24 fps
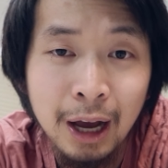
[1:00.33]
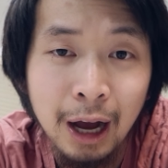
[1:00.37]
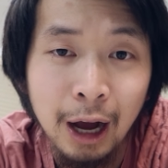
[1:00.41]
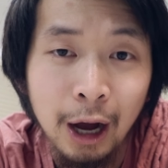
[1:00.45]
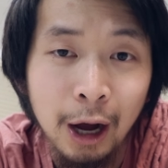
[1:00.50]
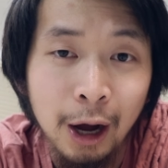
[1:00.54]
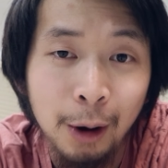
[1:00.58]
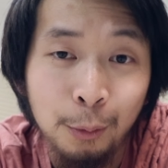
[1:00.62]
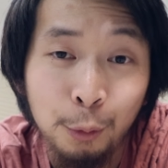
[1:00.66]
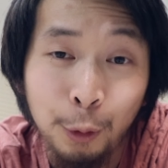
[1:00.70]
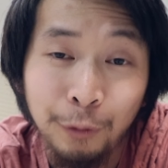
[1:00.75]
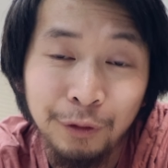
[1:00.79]

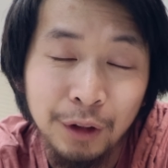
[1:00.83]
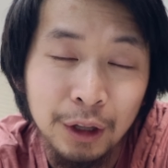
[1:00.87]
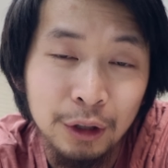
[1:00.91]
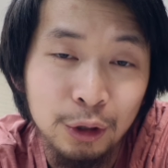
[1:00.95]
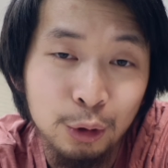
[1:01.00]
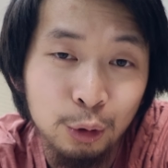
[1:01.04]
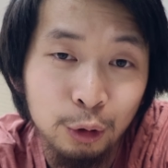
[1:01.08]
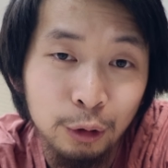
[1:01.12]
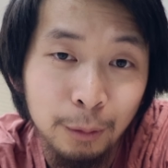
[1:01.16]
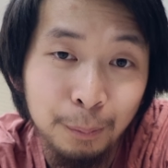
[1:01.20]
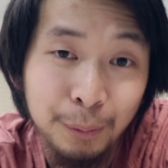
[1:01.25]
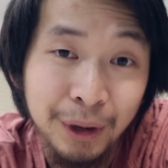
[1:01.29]
With the
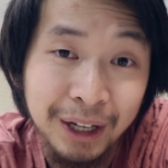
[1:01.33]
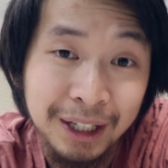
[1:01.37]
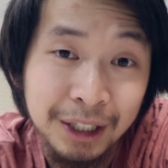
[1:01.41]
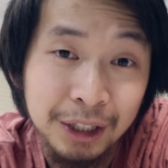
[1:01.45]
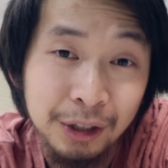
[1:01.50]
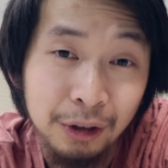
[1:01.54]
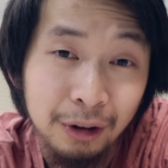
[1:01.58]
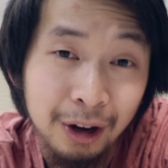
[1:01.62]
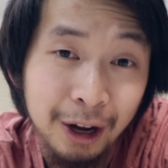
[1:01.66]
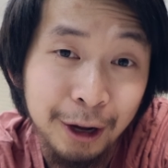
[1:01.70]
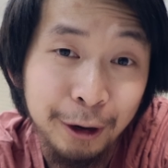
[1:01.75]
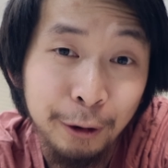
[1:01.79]
dual
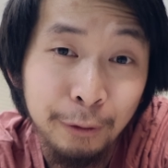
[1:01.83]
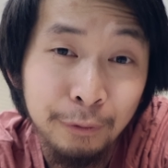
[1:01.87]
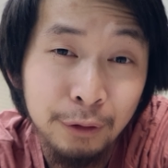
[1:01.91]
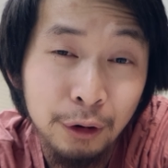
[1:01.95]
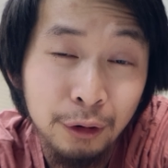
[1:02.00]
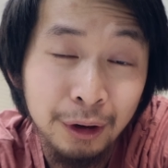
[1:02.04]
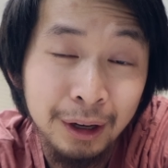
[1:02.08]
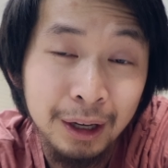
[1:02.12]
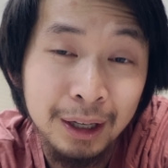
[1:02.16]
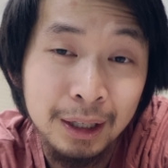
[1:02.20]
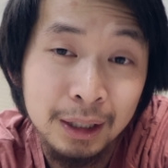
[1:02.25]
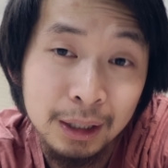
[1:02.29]
pixel
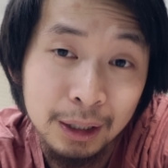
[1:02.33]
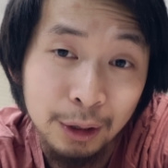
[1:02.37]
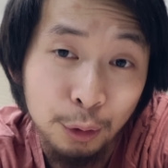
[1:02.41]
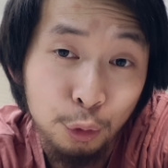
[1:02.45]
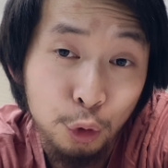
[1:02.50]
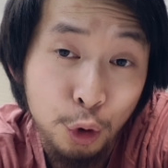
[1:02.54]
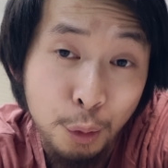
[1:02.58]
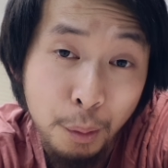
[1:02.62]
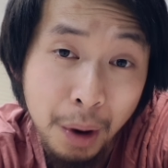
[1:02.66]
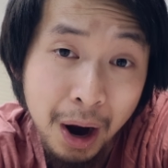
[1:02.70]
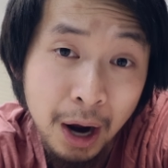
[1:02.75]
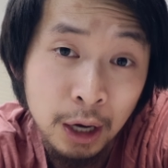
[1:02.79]
autofocus, it
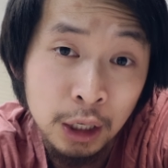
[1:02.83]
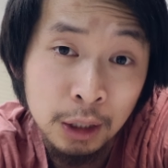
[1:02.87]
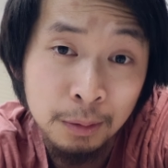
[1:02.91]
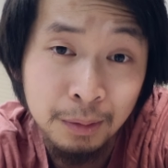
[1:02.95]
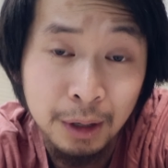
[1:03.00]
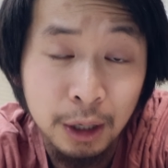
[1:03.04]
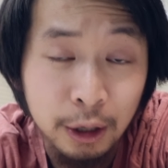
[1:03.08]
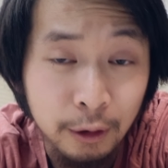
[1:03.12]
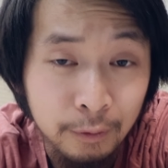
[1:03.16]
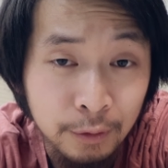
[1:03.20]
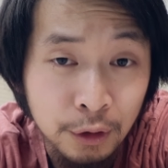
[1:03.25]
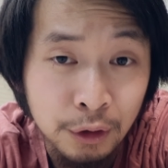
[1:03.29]
reminds
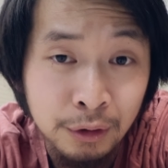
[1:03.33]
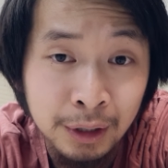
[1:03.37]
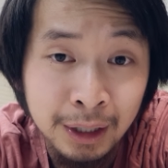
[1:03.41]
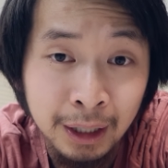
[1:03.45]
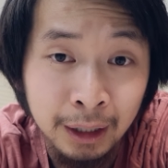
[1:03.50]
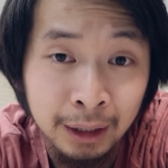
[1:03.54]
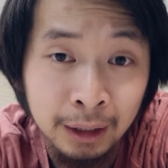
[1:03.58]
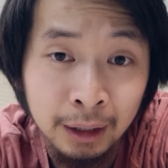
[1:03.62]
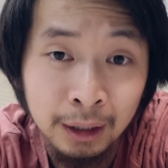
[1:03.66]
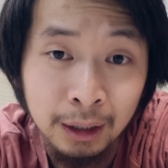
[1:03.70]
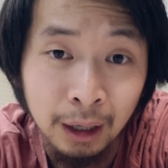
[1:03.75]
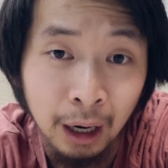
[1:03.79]
me of
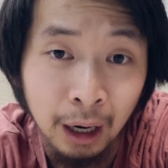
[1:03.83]
using